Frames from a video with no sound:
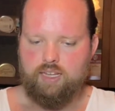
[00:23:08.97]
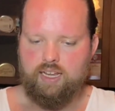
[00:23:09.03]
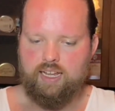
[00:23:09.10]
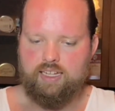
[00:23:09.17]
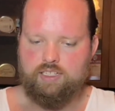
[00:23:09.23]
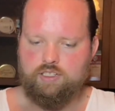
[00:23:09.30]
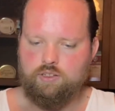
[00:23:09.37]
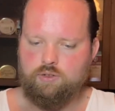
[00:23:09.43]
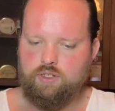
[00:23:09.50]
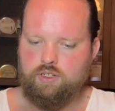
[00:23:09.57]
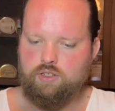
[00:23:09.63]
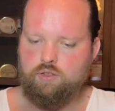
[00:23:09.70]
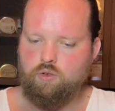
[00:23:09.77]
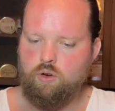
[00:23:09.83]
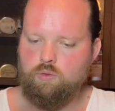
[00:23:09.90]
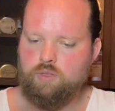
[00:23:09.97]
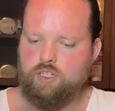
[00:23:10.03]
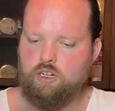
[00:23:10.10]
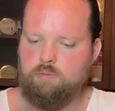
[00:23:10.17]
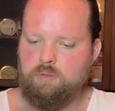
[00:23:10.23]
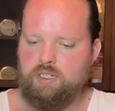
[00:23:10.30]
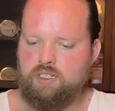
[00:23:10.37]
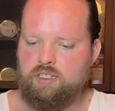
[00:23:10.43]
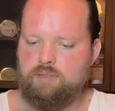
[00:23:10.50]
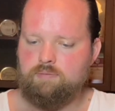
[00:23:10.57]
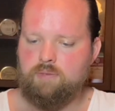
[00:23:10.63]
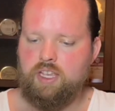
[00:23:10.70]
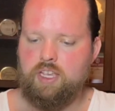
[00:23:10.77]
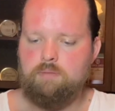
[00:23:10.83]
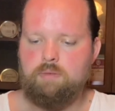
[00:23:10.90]
As soon as the door was opened,
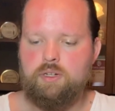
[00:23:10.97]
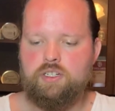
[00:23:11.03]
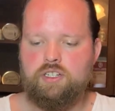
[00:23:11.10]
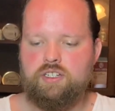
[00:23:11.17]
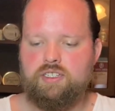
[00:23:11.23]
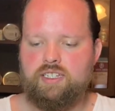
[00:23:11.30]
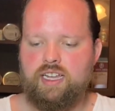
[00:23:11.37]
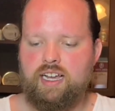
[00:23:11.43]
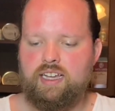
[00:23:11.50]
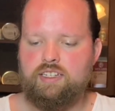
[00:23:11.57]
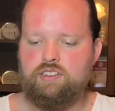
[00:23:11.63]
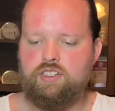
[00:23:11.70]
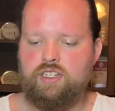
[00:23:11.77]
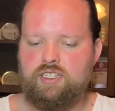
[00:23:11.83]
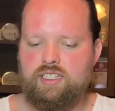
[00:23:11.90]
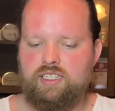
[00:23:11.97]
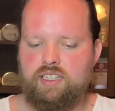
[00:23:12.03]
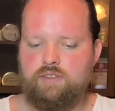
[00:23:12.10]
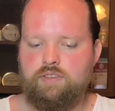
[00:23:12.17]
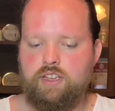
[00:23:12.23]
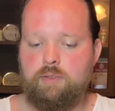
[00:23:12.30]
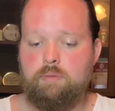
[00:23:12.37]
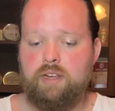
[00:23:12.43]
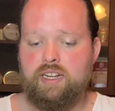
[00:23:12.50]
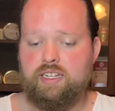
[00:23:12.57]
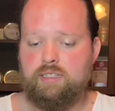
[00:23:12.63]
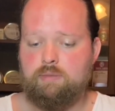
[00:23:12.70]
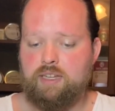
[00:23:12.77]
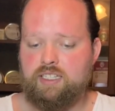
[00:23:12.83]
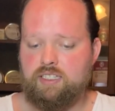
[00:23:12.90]
he pushed inside just as if he had been
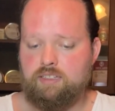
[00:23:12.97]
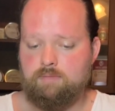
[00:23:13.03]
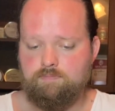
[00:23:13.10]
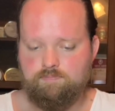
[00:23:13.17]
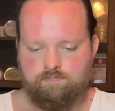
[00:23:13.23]
expected.